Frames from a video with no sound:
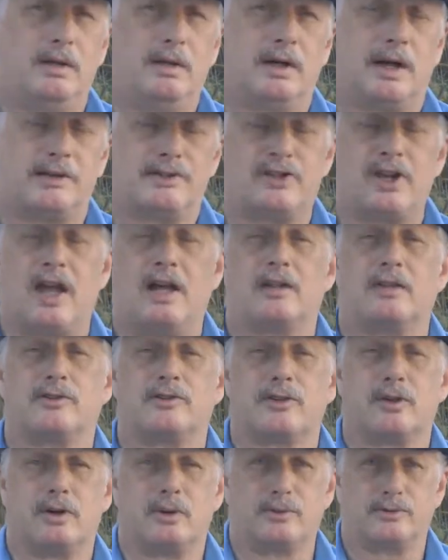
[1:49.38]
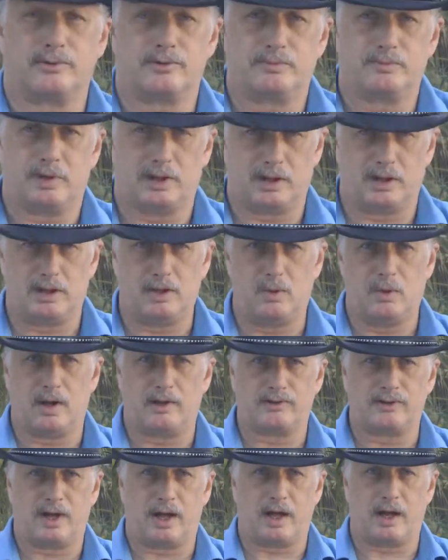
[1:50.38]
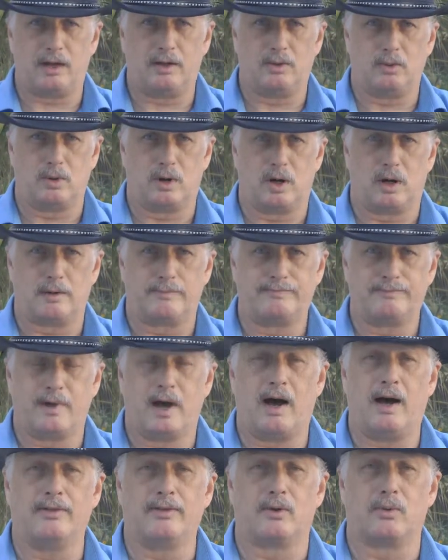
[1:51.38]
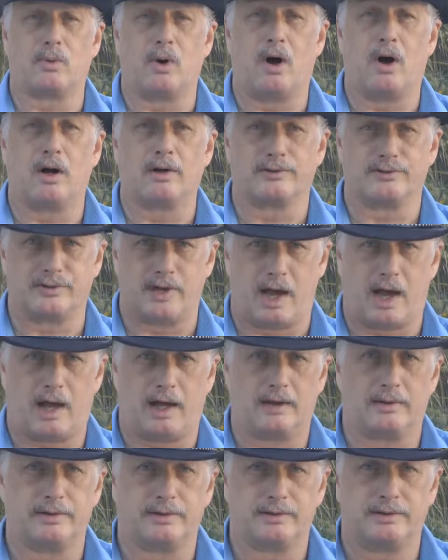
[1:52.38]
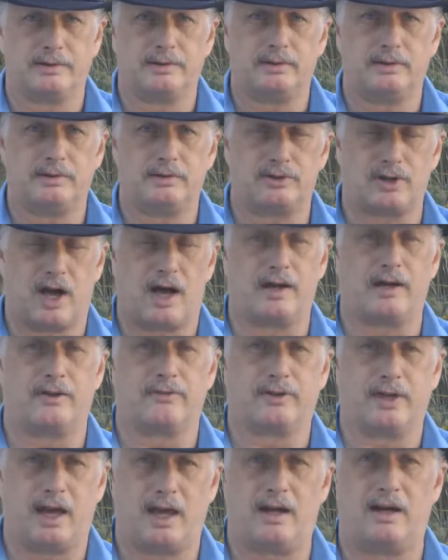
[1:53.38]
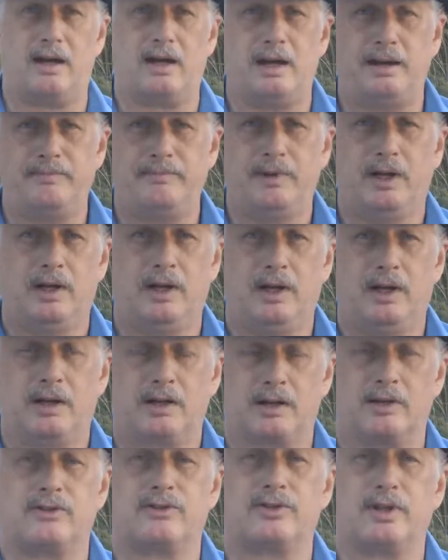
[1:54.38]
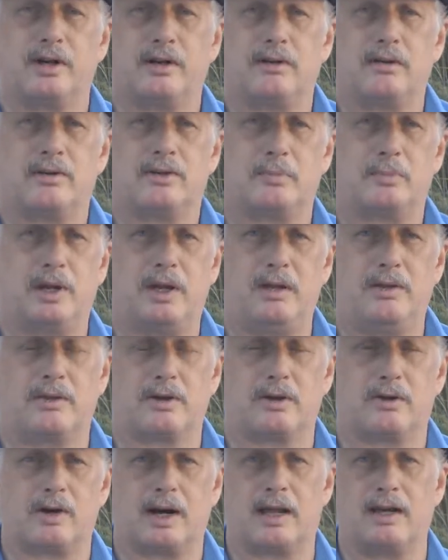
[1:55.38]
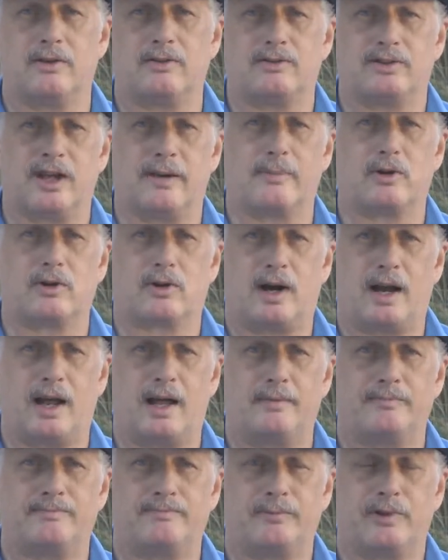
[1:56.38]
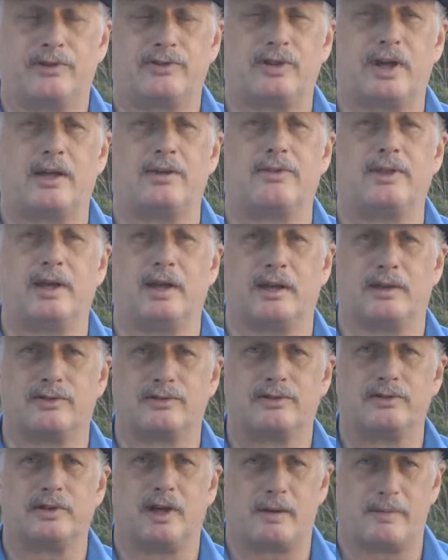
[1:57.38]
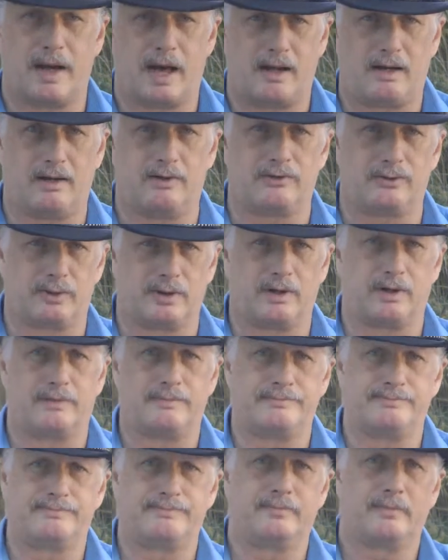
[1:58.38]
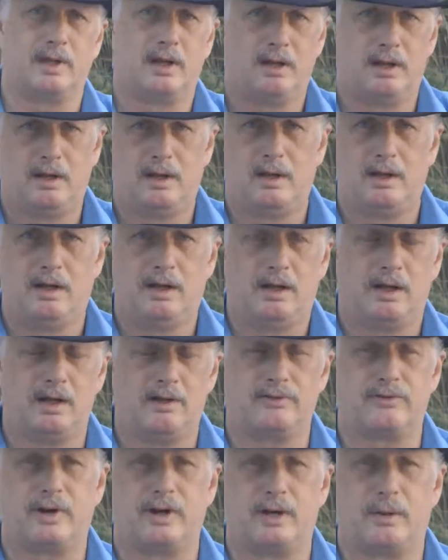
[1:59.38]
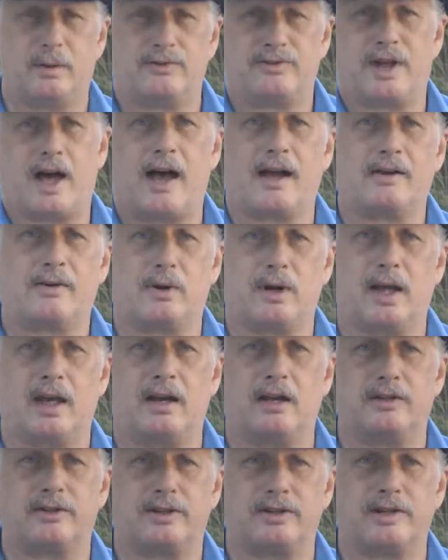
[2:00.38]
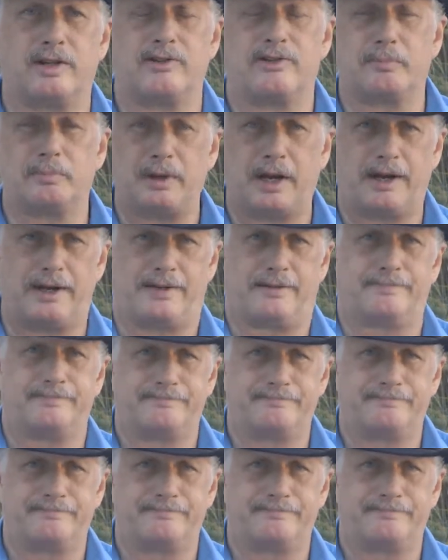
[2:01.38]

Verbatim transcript: I challenge those in the USA who are on the wrong side. John F. Kennedy, considered to be the greatest Democrat, said this about Israel. Israel was not created to disappear.